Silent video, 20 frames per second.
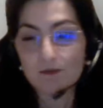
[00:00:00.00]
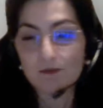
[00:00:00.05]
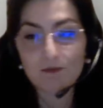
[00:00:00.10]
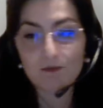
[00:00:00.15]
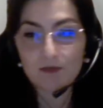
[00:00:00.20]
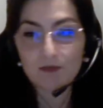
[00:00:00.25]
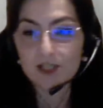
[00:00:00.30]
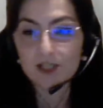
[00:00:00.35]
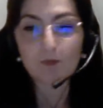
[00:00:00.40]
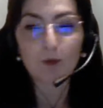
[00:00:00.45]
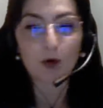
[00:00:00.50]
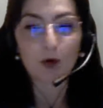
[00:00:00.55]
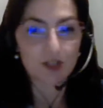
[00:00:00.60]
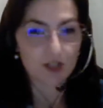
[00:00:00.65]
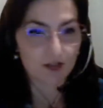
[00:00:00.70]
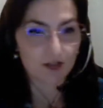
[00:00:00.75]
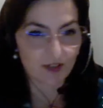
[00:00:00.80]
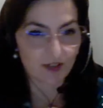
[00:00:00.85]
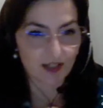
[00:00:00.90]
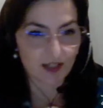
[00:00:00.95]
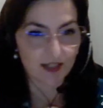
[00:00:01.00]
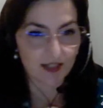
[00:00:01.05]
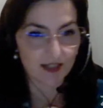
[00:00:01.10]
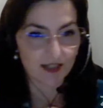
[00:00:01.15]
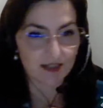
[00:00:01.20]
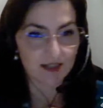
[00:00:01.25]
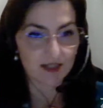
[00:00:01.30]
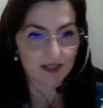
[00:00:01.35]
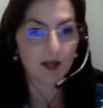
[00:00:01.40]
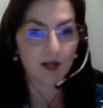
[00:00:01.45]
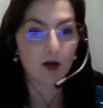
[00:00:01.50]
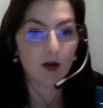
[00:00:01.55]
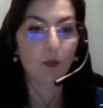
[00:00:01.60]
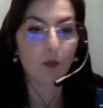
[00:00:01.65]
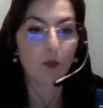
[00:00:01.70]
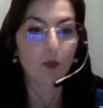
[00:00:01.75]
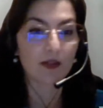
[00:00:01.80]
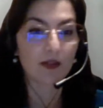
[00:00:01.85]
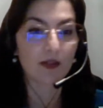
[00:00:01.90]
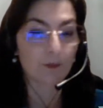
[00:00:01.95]
demotivated
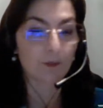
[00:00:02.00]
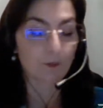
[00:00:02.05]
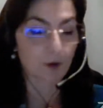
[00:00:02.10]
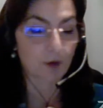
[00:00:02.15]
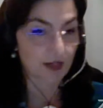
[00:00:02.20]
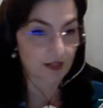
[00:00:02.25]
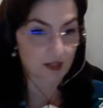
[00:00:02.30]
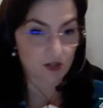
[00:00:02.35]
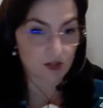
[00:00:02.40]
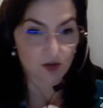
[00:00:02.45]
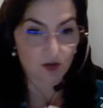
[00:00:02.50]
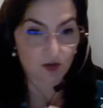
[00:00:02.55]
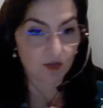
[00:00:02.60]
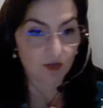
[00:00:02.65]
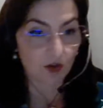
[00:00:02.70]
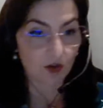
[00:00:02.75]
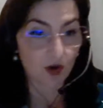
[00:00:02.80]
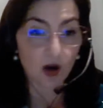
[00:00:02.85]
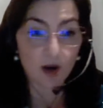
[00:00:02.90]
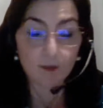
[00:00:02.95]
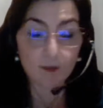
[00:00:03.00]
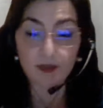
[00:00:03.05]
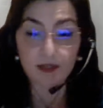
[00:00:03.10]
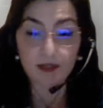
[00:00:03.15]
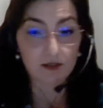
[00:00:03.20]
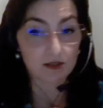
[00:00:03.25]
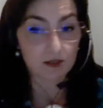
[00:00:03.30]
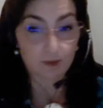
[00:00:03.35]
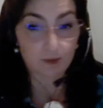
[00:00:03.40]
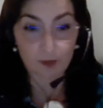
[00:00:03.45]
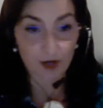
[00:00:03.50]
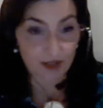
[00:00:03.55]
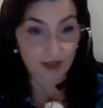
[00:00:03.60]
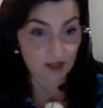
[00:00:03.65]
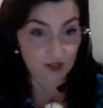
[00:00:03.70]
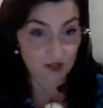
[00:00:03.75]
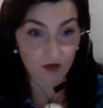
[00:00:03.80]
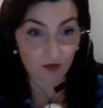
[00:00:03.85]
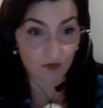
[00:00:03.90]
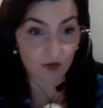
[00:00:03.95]
with the practice of law, because the
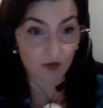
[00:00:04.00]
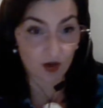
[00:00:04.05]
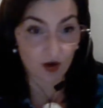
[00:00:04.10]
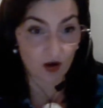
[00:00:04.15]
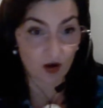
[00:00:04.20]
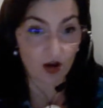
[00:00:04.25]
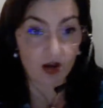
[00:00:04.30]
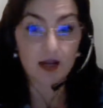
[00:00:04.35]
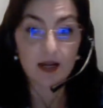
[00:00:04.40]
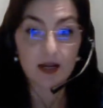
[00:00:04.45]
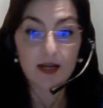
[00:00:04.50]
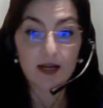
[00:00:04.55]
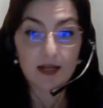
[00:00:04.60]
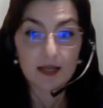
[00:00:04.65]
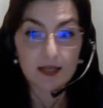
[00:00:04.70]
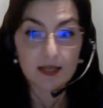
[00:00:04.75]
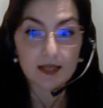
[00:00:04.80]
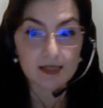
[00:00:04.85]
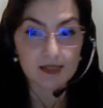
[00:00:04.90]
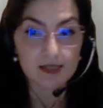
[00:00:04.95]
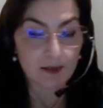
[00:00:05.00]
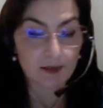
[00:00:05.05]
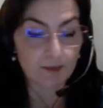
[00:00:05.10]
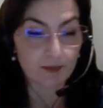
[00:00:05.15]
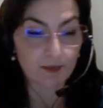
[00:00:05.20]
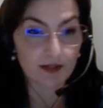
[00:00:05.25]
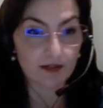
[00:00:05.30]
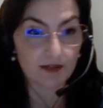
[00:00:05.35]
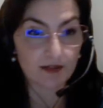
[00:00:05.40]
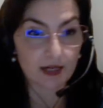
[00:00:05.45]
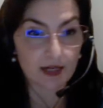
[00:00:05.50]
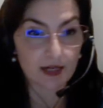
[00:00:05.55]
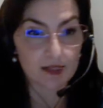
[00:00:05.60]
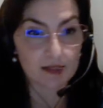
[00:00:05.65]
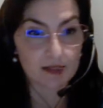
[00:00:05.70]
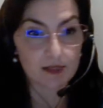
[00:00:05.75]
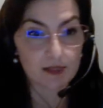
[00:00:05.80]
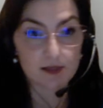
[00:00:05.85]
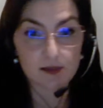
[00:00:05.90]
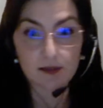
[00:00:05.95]
practice of law is something that
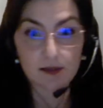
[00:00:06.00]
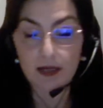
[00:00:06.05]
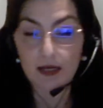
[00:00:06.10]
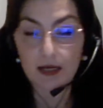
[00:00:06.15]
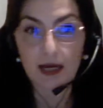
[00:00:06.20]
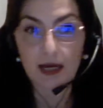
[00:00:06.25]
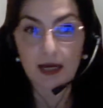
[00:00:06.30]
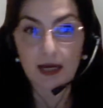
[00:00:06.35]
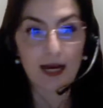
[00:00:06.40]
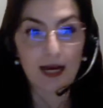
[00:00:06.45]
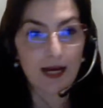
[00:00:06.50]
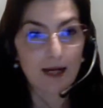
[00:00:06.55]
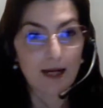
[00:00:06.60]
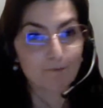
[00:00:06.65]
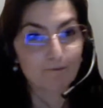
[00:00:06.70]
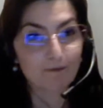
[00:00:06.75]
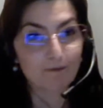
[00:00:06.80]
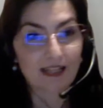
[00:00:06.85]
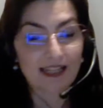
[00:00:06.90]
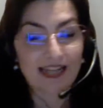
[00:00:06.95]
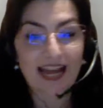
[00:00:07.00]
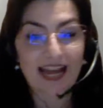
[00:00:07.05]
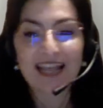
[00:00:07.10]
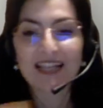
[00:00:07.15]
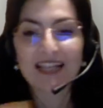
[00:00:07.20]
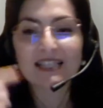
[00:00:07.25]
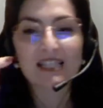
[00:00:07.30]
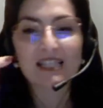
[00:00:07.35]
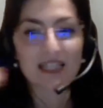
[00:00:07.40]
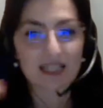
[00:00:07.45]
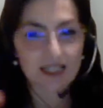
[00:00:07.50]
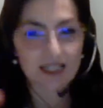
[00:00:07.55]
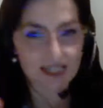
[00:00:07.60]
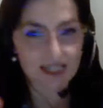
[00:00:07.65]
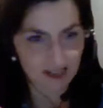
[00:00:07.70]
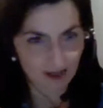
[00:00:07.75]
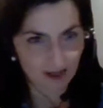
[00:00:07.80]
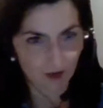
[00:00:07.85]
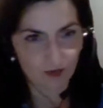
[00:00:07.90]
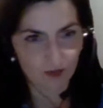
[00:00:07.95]
is that ends in
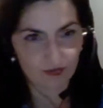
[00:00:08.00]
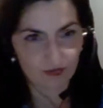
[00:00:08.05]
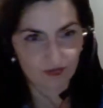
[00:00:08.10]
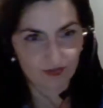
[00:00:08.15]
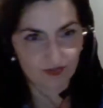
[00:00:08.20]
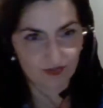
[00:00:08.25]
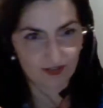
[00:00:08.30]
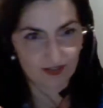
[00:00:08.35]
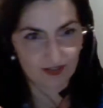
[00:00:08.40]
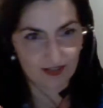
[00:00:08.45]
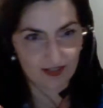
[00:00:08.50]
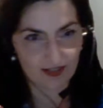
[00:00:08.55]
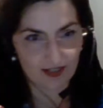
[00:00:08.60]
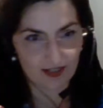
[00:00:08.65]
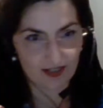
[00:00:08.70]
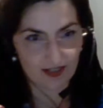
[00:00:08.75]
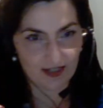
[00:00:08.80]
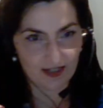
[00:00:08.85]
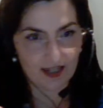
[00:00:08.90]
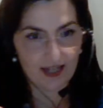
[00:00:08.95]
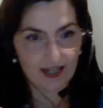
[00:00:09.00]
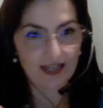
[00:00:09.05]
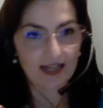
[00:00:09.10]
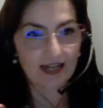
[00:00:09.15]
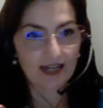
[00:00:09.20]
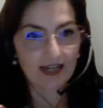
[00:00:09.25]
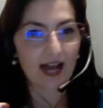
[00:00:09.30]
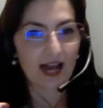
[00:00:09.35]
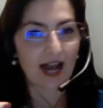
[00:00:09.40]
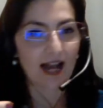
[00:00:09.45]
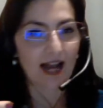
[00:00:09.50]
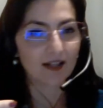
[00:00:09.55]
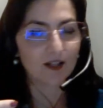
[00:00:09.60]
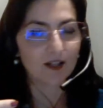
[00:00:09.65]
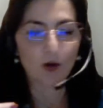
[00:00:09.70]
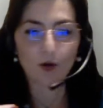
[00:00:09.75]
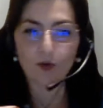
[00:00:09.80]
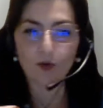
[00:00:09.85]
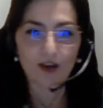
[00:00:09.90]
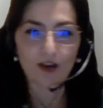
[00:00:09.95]
itself. And I
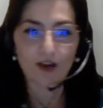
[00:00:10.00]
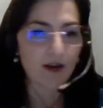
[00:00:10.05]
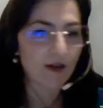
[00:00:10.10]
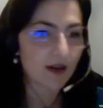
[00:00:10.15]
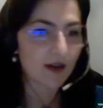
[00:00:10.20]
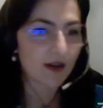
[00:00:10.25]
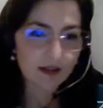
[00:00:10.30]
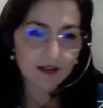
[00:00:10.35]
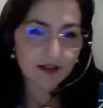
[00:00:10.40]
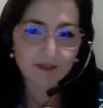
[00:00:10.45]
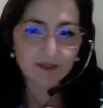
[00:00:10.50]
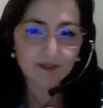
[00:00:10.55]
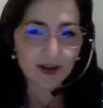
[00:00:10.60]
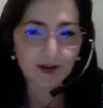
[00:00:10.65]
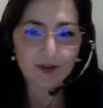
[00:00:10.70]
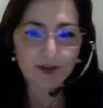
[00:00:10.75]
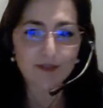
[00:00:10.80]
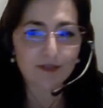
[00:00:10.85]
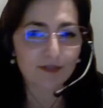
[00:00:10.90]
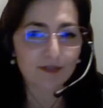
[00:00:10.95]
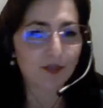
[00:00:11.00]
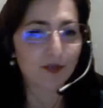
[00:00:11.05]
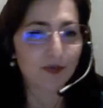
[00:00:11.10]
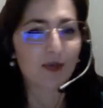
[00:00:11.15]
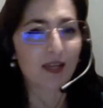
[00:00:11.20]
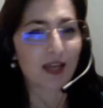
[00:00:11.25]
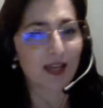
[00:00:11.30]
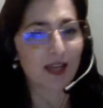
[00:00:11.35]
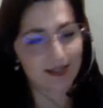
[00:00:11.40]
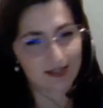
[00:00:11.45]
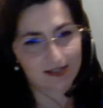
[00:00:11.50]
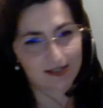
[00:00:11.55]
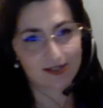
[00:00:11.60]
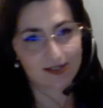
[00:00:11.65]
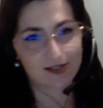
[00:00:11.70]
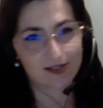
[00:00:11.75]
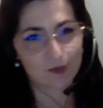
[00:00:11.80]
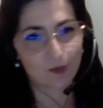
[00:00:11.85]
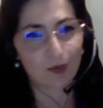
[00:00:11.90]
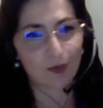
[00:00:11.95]
know very, very few
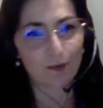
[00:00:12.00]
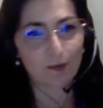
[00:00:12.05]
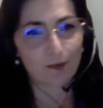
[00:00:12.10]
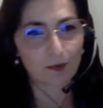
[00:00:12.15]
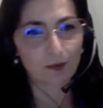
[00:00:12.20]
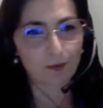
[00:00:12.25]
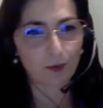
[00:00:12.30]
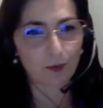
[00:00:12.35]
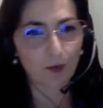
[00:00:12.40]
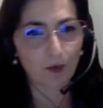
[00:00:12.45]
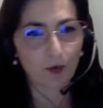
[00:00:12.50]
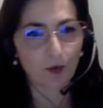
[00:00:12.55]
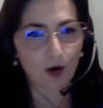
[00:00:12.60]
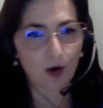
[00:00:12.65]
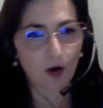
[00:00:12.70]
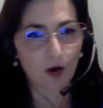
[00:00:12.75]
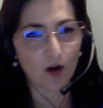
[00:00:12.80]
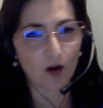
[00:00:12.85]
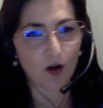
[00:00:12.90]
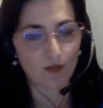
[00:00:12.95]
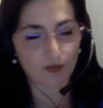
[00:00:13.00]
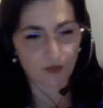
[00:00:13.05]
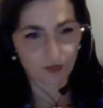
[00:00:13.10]
cases where people got off